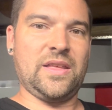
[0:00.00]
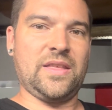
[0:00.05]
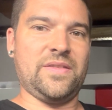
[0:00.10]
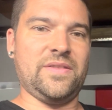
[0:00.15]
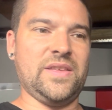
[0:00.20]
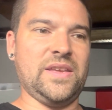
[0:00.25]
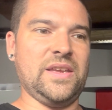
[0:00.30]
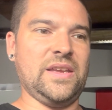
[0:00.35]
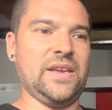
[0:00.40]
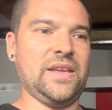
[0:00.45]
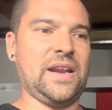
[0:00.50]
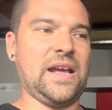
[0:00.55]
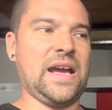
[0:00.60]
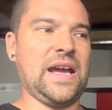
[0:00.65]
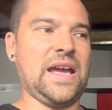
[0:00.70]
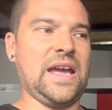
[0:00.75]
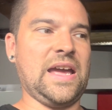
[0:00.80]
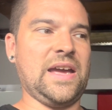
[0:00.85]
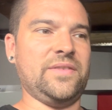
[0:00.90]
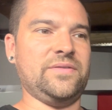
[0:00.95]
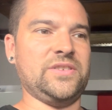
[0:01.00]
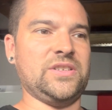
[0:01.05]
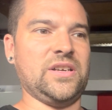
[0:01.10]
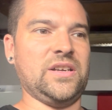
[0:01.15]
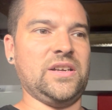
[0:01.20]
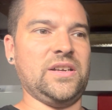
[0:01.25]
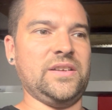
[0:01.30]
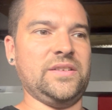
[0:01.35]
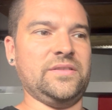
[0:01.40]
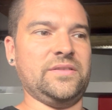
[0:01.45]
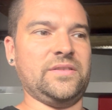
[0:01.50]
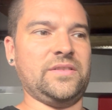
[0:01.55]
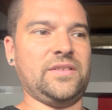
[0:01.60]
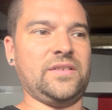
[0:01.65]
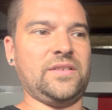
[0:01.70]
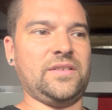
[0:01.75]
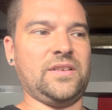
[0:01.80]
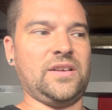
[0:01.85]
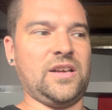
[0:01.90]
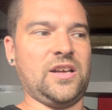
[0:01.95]
than I have done
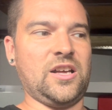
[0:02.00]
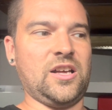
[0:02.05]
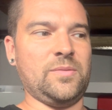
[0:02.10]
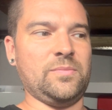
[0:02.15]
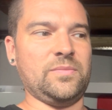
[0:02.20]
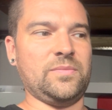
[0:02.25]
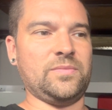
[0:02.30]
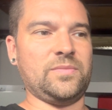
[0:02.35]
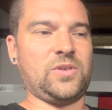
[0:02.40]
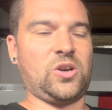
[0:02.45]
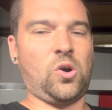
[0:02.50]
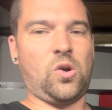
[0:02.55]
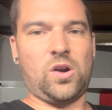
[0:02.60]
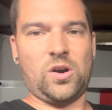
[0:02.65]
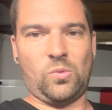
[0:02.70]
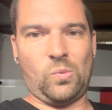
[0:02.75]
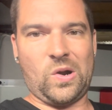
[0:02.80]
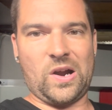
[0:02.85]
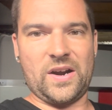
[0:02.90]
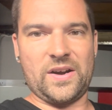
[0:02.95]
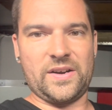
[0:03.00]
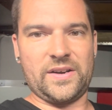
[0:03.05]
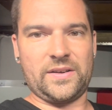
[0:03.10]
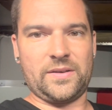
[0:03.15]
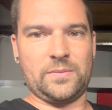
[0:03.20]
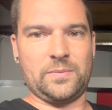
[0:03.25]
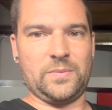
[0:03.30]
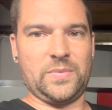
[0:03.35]
car wiring,